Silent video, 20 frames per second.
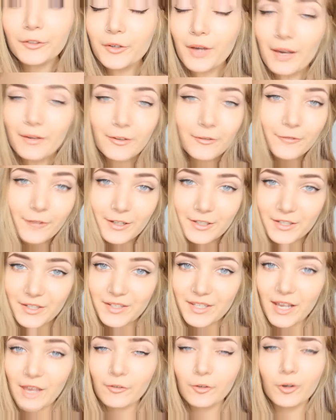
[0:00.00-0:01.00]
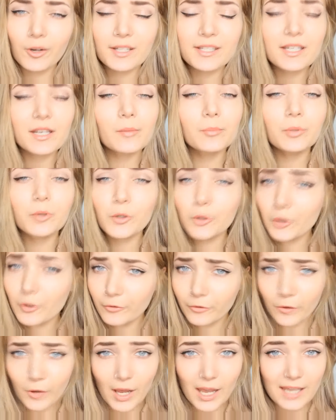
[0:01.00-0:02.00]
If you ever find yourself creating a
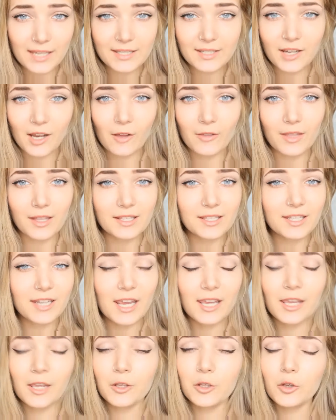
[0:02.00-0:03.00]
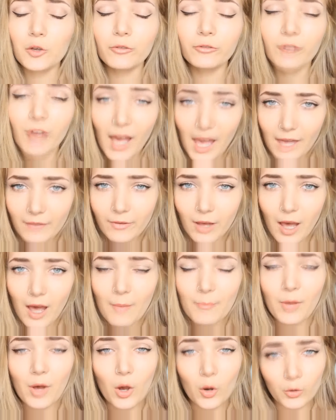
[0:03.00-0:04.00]
beautiful hairstyle that's taking you
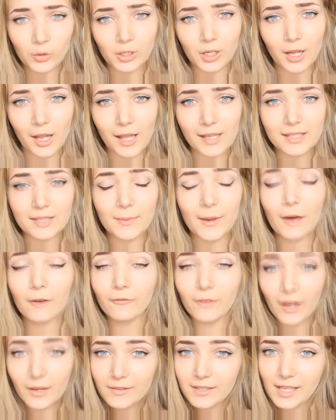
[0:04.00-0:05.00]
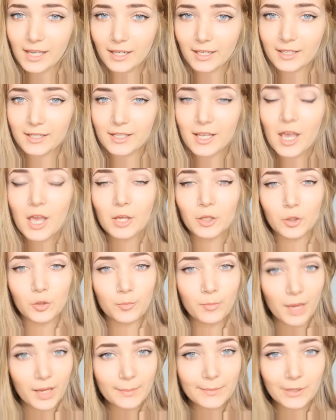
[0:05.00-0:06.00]
forever but only lasts about 5 seconds,
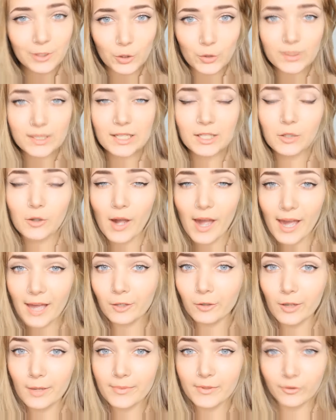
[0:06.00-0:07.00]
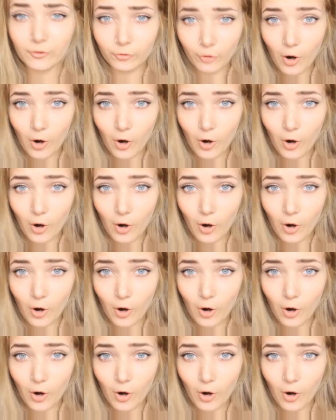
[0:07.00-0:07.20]
you may be using your hair grips